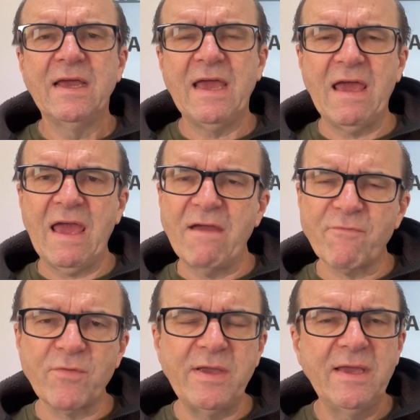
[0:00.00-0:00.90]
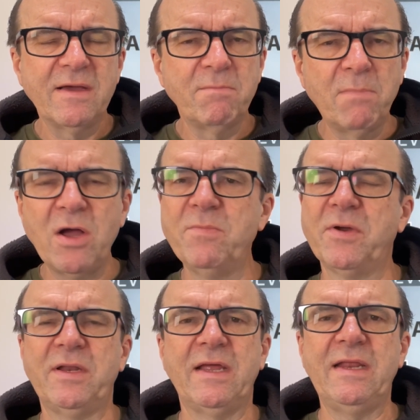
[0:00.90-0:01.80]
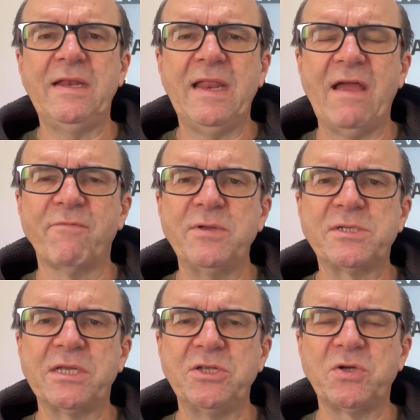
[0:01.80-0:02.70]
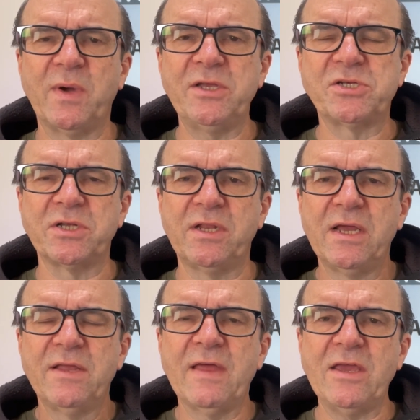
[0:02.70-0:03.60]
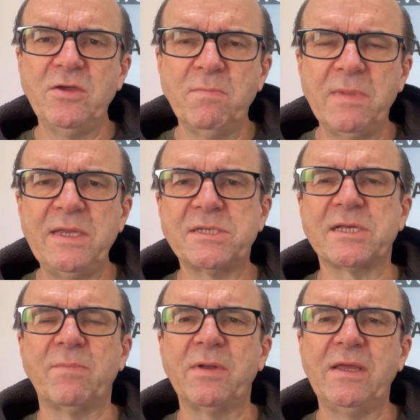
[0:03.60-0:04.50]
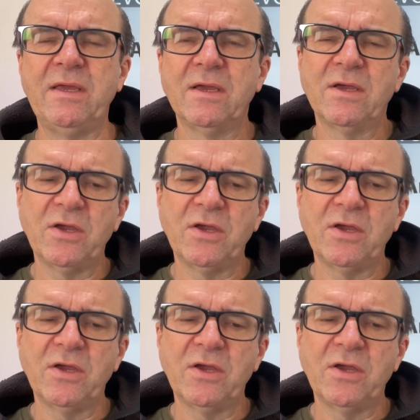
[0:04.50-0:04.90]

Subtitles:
every moment and in every situation that you meet somebody